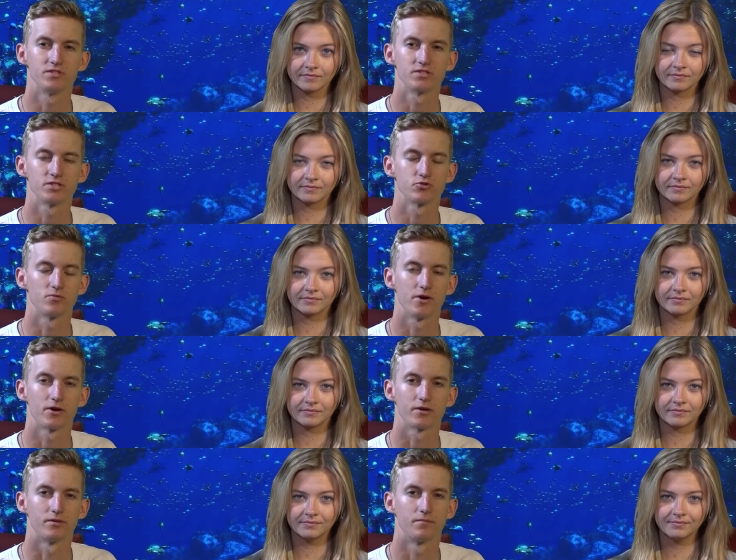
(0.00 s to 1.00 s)
Speaker 1: in Central
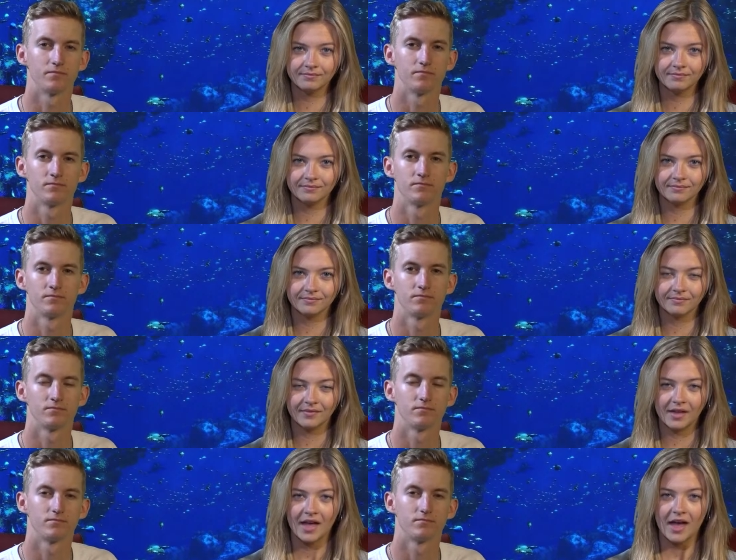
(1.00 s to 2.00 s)
America.
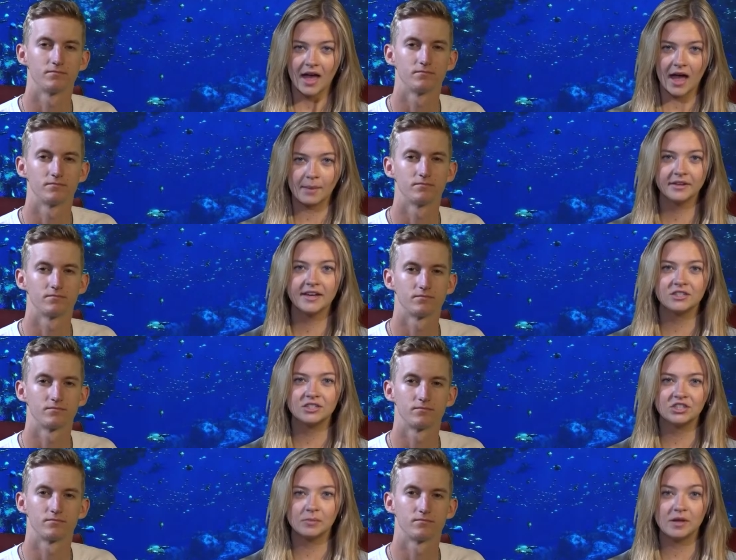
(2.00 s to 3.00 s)

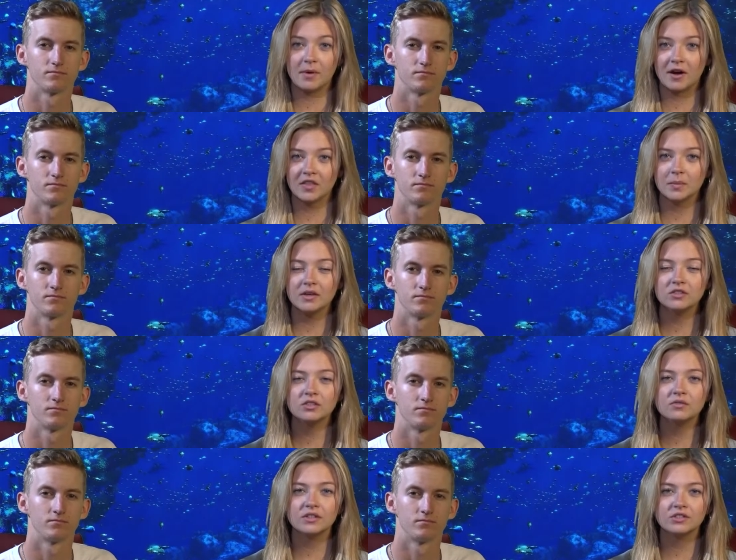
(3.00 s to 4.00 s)
Speaker 2: Applications to be a part of the
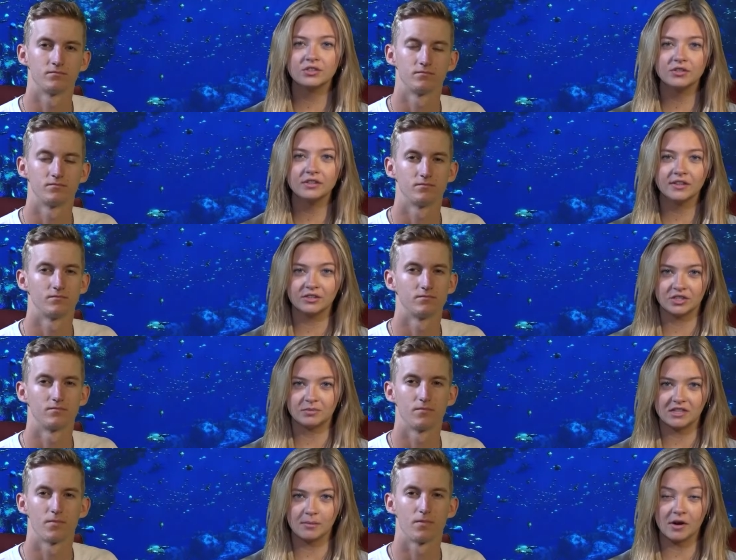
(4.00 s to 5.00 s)
Peachtree Ridge Student Leadership
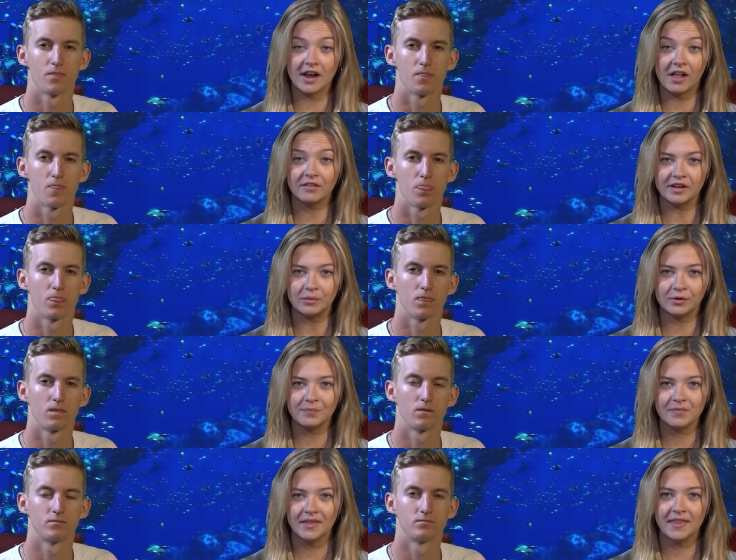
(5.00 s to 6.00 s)
Team are now available.
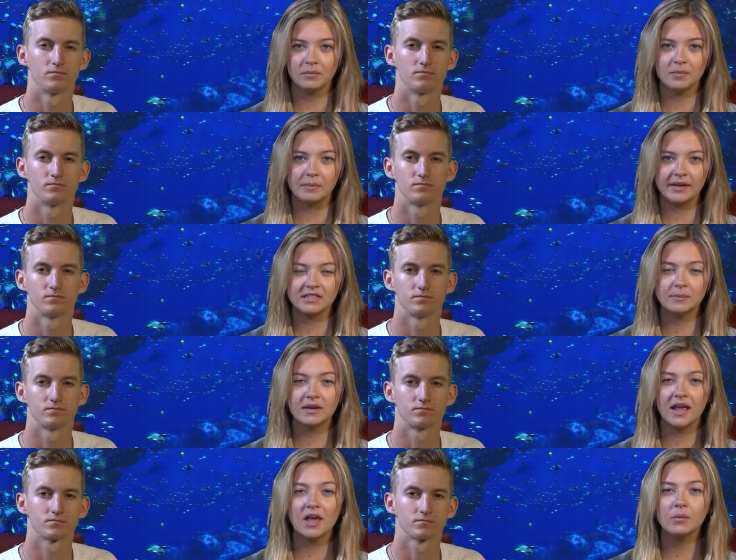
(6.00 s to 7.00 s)
They can be picked up
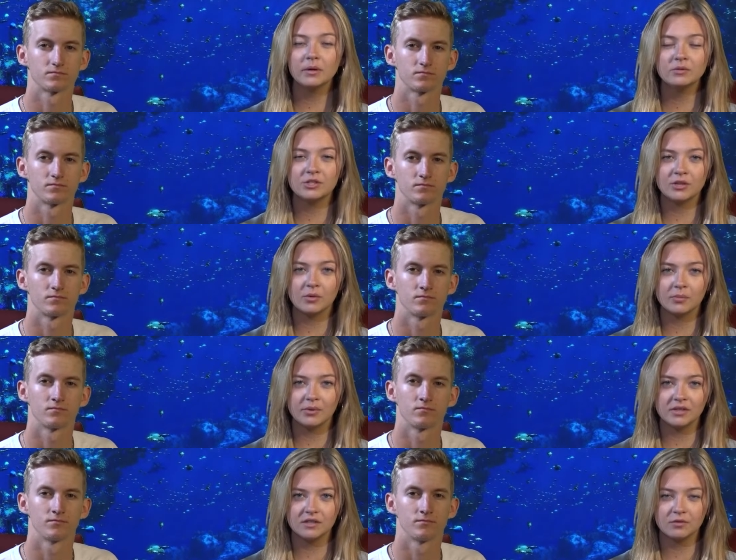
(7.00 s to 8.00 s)
in A102 or
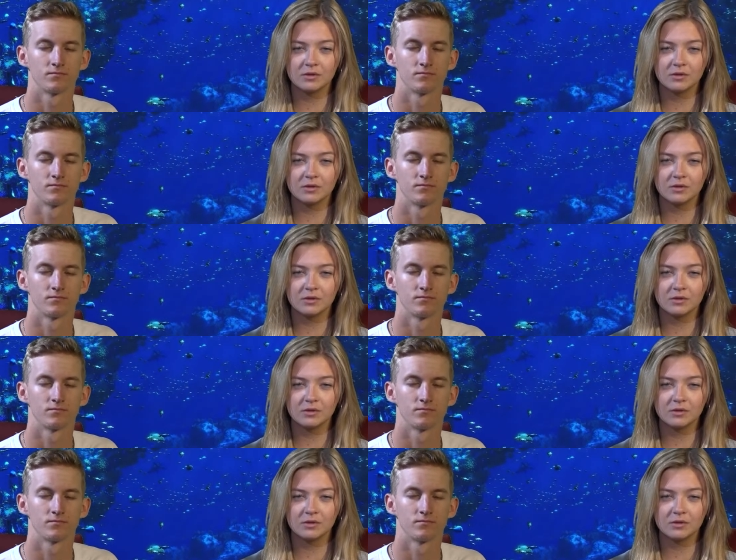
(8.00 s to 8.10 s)
printed from the